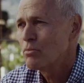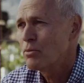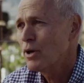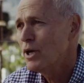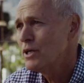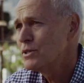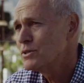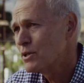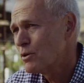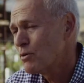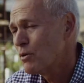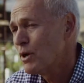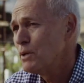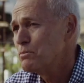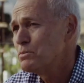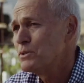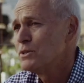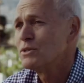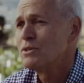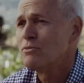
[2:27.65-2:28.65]
The price of
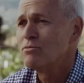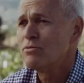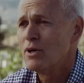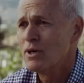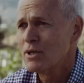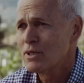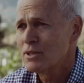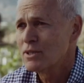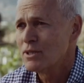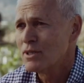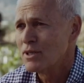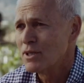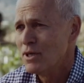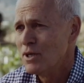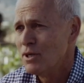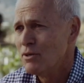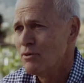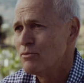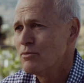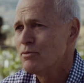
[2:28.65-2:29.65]
grapes is a function
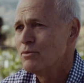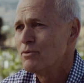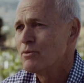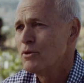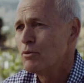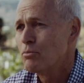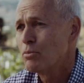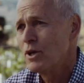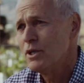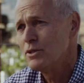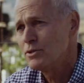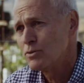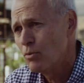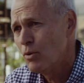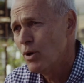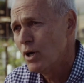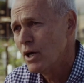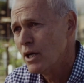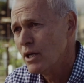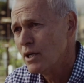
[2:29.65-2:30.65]
of the price
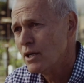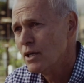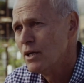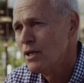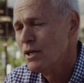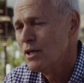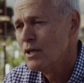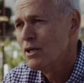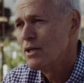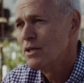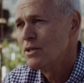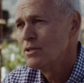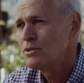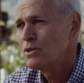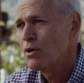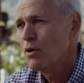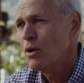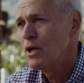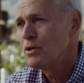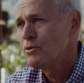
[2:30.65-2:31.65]
of wine.
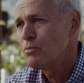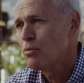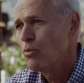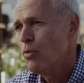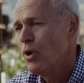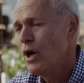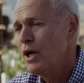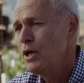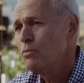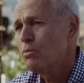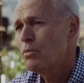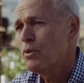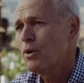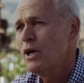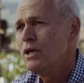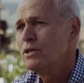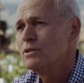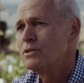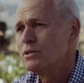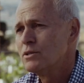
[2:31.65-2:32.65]
So as wine
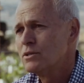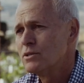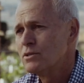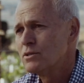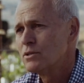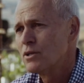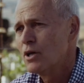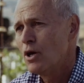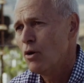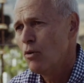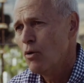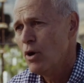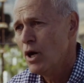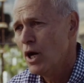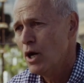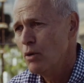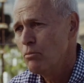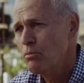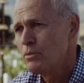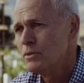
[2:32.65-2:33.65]
prices go
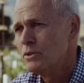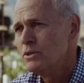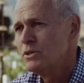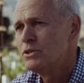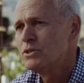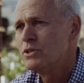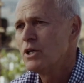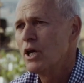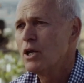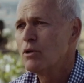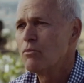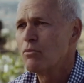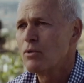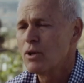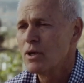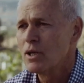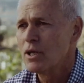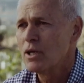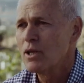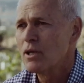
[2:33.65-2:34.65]
up,
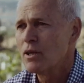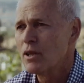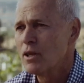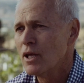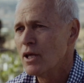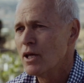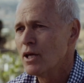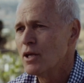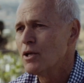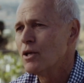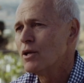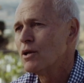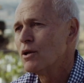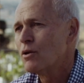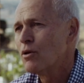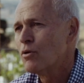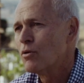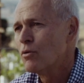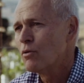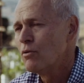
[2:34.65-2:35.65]
generally then
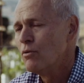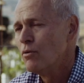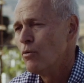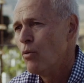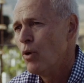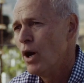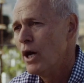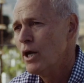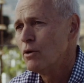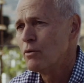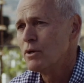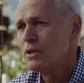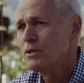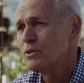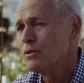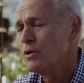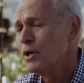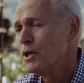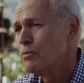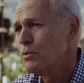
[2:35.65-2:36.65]

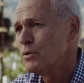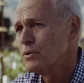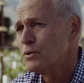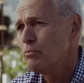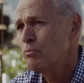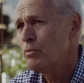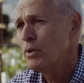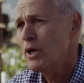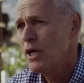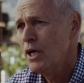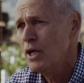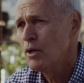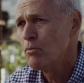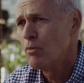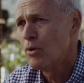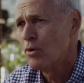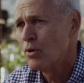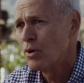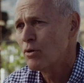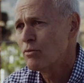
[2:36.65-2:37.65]
wineries are able to pay
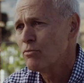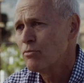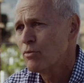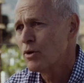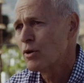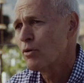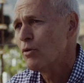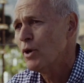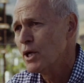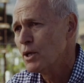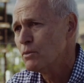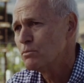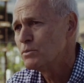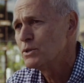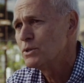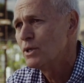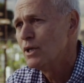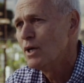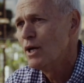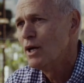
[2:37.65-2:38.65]
more for
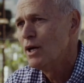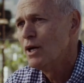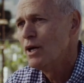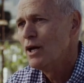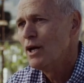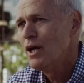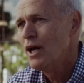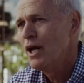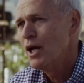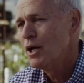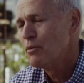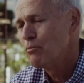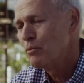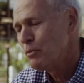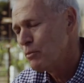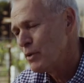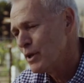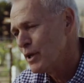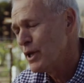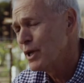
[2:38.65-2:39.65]
grapes.
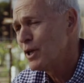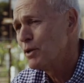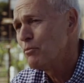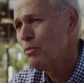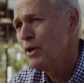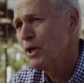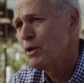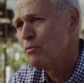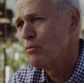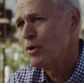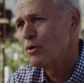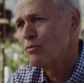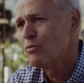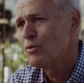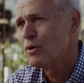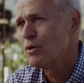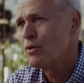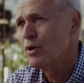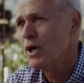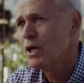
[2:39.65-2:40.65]
And when they can pay more
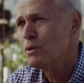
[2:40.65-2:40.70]
for